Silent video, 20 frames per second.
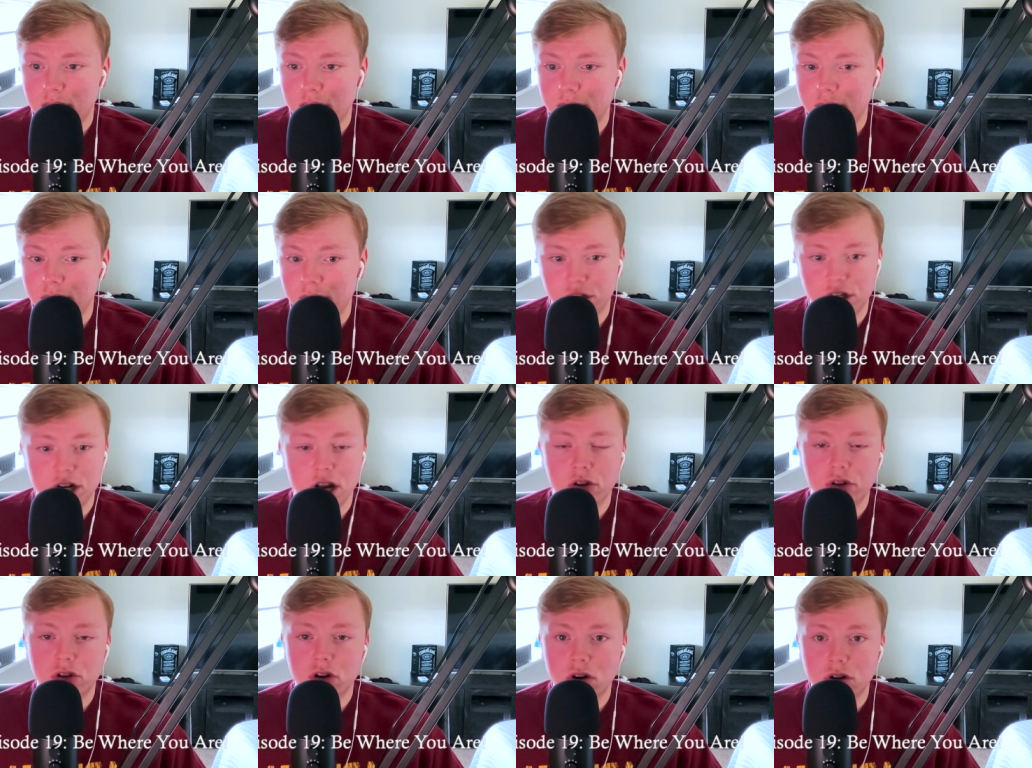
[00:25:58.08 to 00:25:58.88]
the
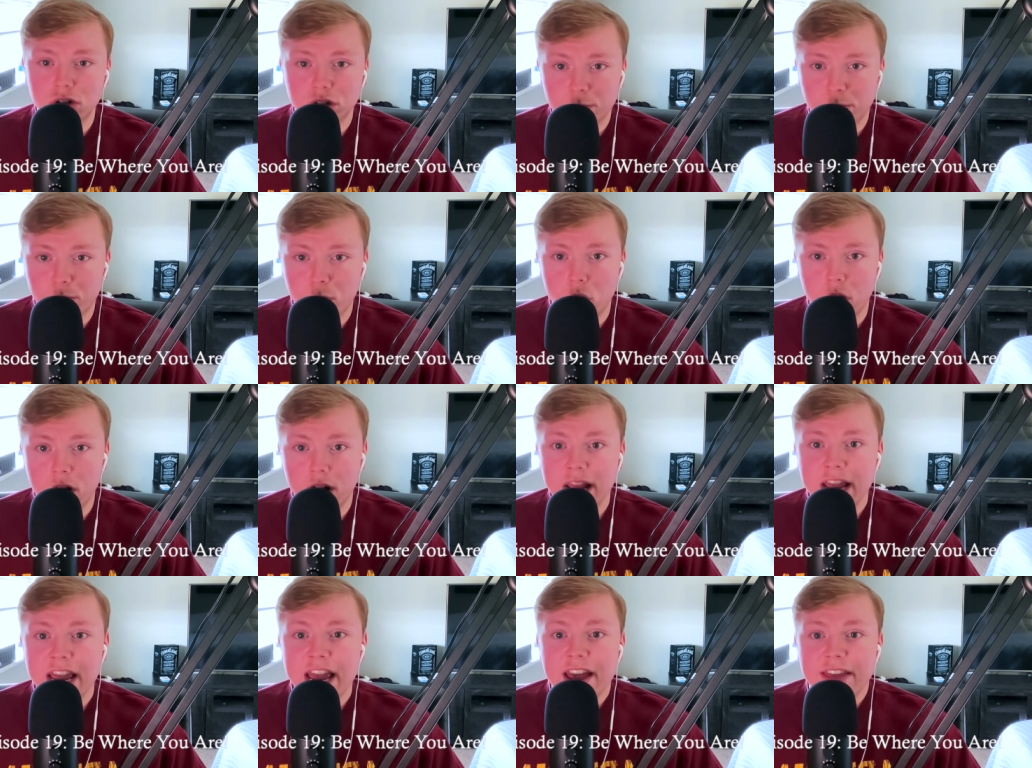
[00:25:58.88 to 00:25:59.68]
shelter and support
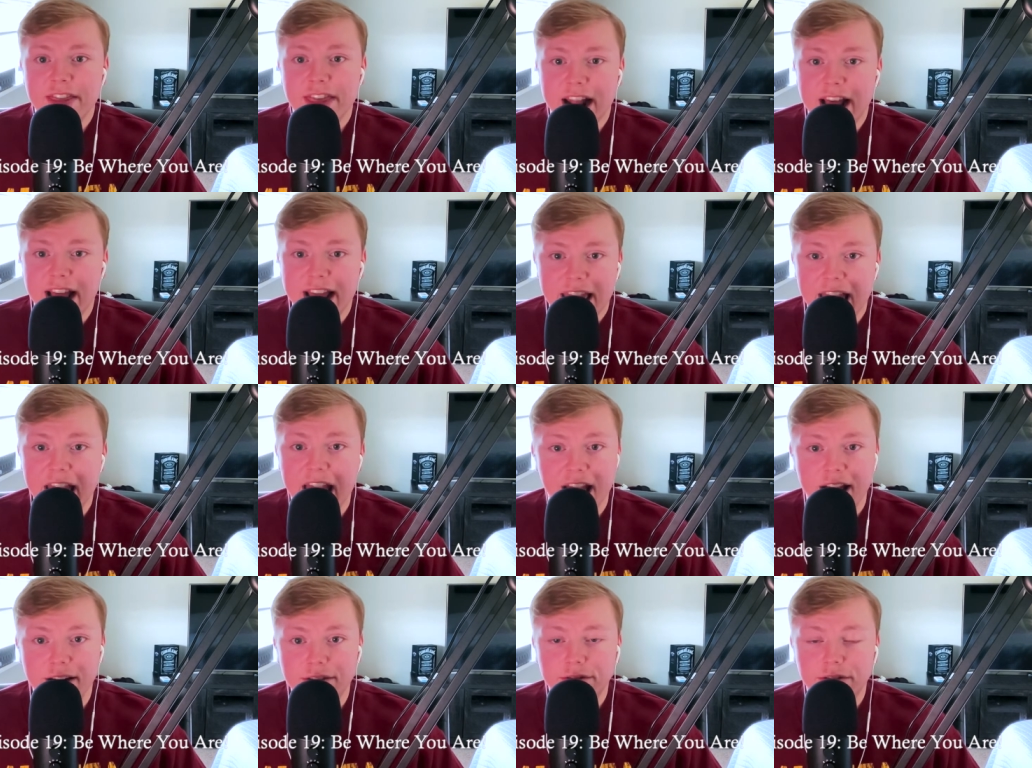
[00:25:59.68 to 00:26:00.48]
that I
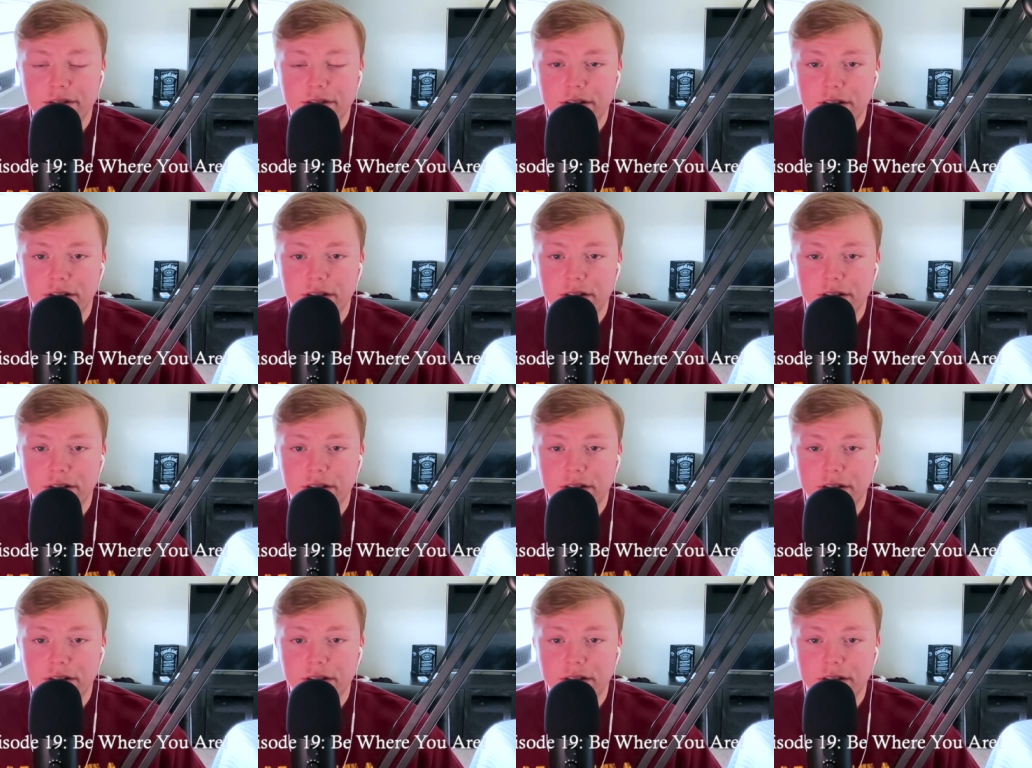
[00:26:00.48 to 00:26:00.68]
have.